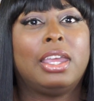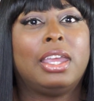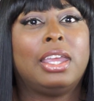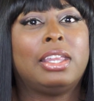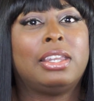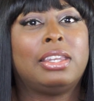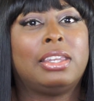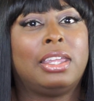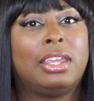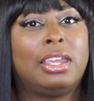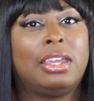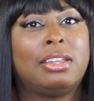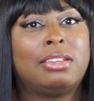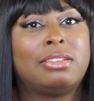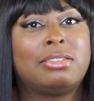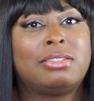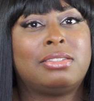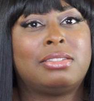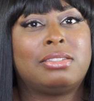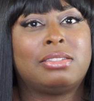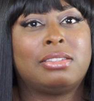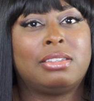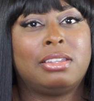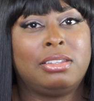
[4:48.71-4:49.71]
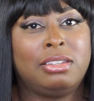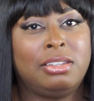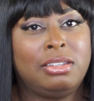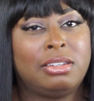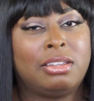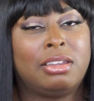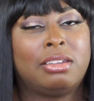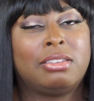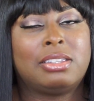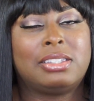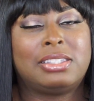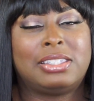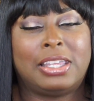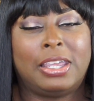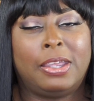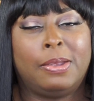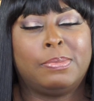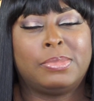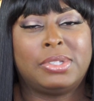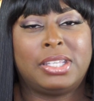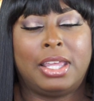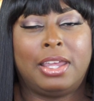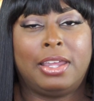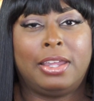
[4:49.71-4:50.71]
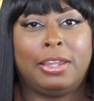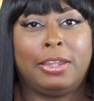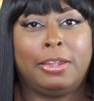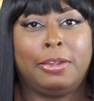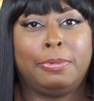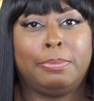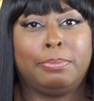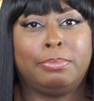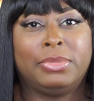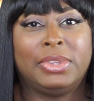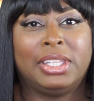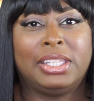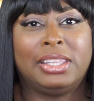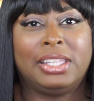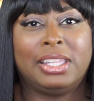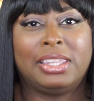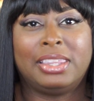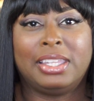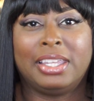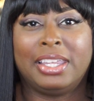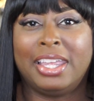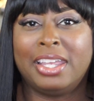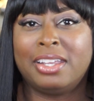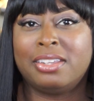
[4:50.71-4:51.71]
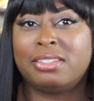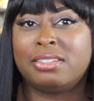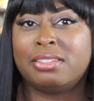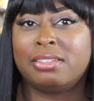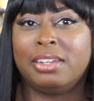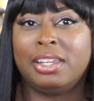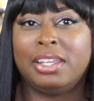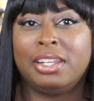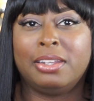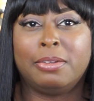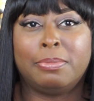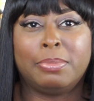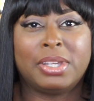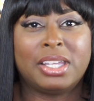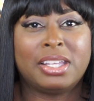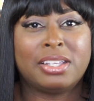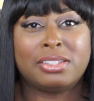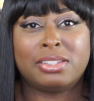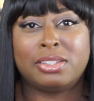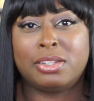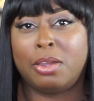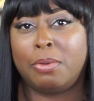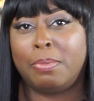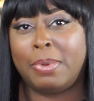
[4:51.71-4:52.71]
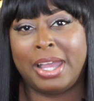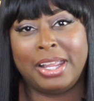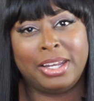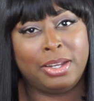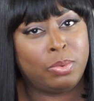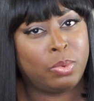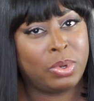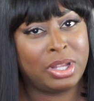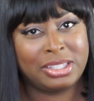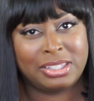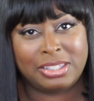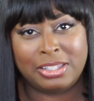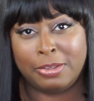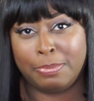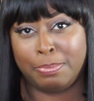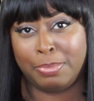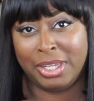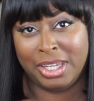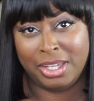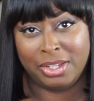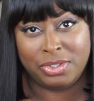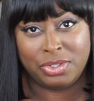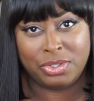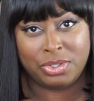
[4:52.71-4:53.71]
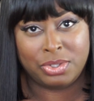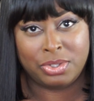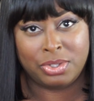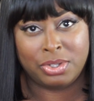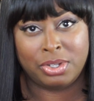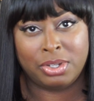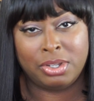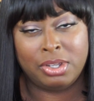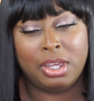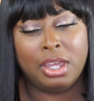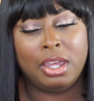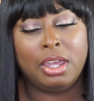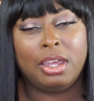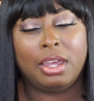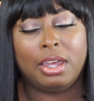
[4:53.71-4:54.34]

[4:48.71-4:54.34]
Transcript: and that's the same time that the guests are eating, because nobody wants a picture